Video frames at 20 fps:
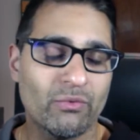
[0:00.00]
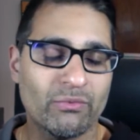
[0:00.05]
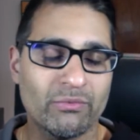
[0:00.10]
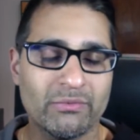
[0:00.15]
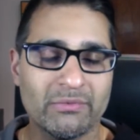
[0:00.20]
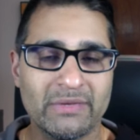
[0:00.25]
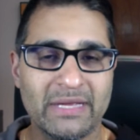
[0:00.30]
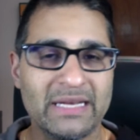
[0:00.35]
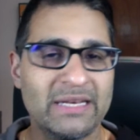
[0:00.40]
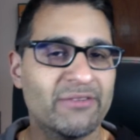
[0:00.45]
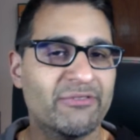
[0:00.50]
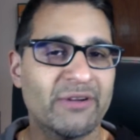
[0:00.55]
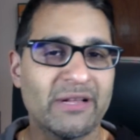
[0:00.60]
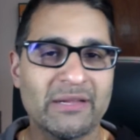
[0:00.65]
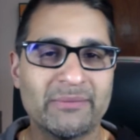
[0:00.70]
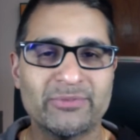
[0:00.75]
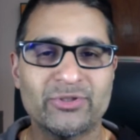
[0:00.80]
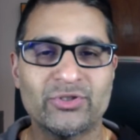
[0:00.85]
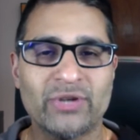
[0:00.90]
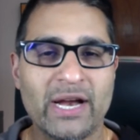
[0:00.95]
they
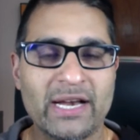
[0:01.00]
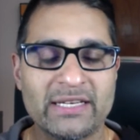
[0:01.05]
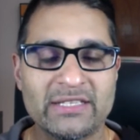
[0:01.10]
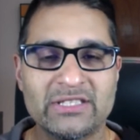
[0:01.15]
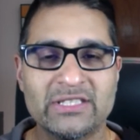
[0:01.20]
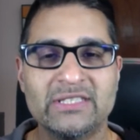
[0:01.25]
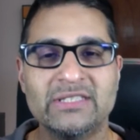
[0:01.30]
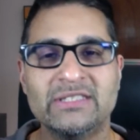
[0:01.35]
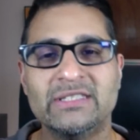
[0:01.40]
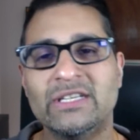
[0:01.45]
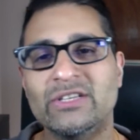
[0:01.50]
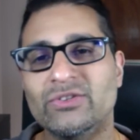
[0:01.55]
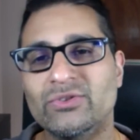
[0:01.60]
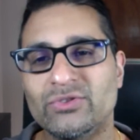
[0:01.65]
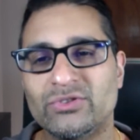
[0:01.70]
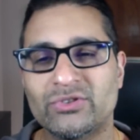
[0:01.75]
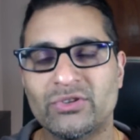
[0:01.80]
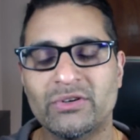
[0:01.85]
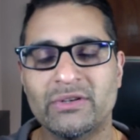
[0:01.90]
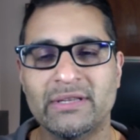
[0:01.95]
develop strategies, they do
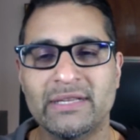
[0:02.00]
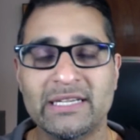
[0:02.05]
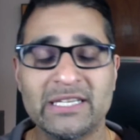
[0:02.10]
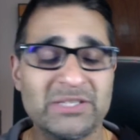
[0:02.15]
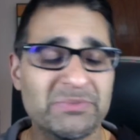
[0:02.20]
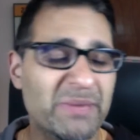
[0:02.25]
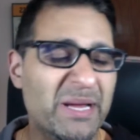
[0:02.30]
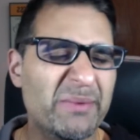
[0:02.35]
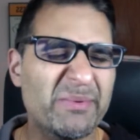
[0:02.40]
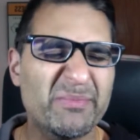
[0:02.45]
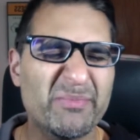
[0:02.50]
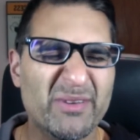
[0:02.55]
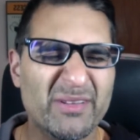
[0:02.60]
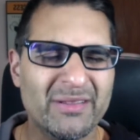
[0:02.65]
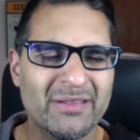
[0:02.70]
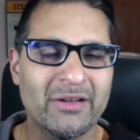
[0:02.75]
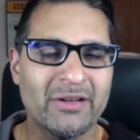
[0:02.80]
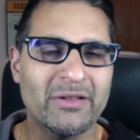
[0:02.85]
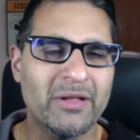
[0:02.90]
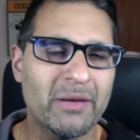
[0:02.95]
certain things, maybe but
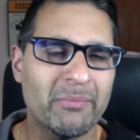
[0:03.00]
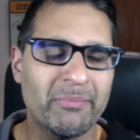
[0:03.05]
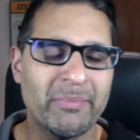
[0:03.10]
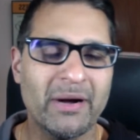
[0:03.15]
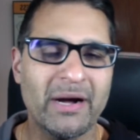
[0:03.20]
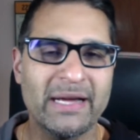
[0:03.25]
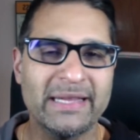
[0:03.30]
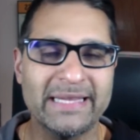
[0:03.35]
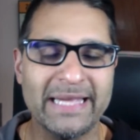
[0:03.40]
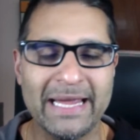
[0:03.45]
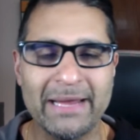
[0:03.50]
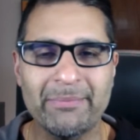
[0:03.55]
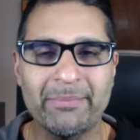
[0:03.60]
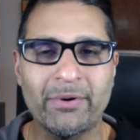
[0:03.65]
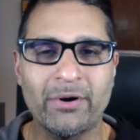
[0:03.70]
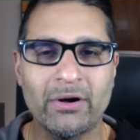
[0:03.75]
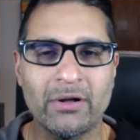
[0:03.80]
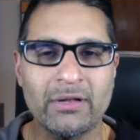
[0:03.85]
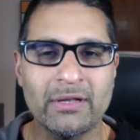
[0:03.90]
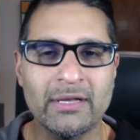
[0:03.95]
they're behind the 8
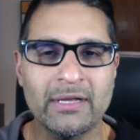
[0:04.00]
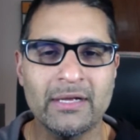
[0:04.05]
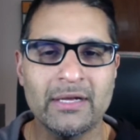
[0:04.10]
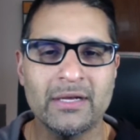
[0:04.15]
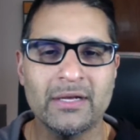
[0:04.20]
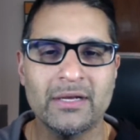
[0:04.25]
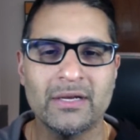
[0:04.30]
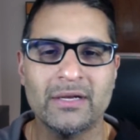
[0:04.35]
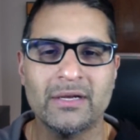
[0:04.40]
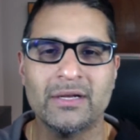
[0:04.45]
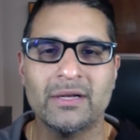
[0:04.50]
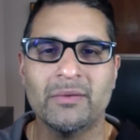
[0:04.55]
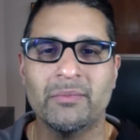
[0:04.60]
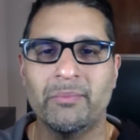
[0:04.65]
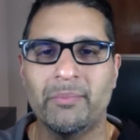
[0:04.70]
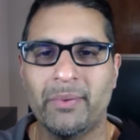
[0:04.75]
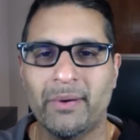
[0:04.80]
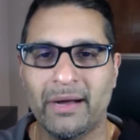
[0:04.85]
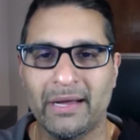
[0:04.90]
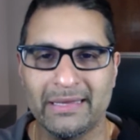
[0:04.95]
ball.
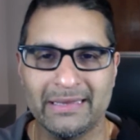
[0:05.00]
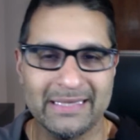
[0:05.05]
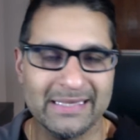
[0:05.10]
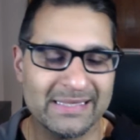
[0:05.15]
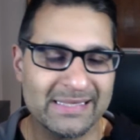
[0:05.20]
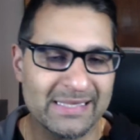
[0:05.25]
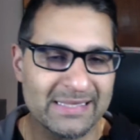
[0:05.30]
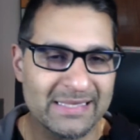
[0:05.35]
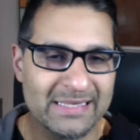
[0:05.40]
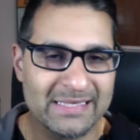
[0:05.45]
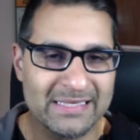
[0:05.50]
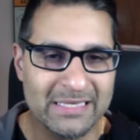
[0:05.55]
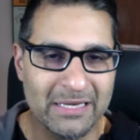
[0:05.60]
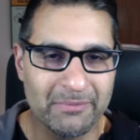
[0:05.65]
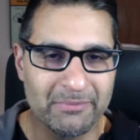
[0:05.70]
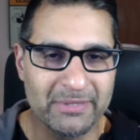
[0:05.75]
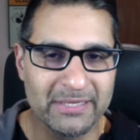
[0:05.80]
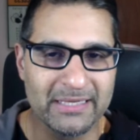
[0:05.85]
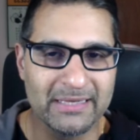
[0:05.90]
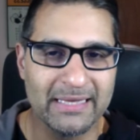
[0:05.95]
But this isn't
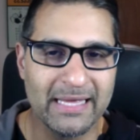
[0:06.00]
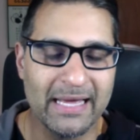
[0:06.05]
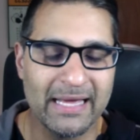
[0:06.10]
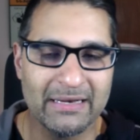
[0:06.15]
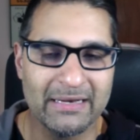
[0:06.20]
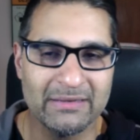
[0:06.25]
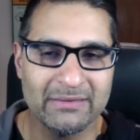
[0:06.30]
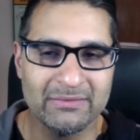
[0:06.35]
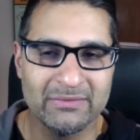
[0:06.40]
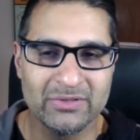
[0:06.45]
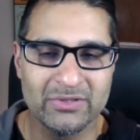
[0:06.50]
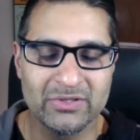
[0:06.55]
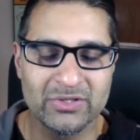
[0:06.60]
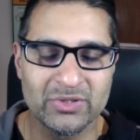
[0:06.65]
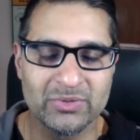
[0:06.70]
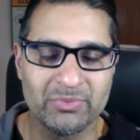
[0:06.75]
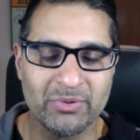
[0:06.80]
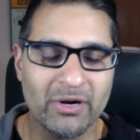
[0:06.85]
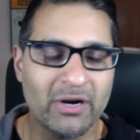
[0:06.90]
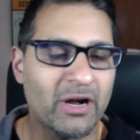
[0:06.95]
something that
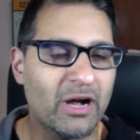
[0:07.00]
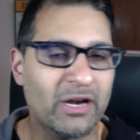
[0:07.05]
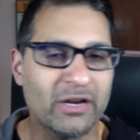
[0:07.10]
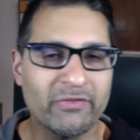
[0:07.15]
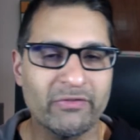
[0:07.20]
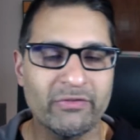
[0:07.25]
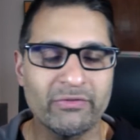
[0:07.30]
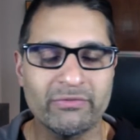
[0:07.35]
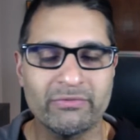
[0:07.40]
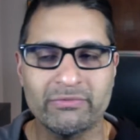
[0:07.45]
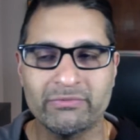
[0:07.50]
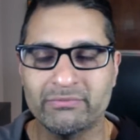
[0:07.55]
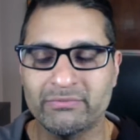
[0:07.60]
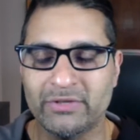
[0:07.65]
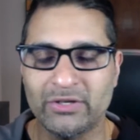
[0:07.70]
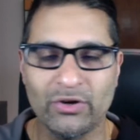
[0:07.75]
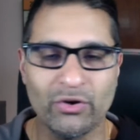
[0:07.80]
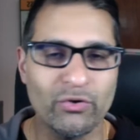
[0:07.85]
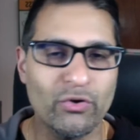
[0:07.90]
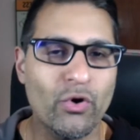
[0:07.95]
sprung out of,
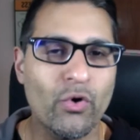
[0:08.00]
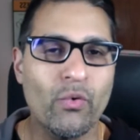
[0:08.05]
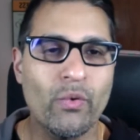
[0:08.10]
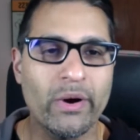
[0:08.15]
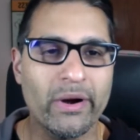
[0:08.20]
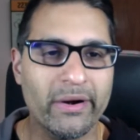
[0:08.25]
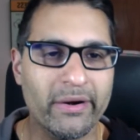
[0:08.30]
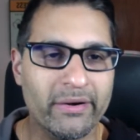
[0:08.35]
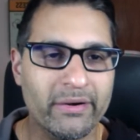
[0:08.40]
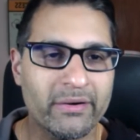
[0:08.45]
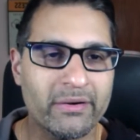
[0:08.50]
nowhere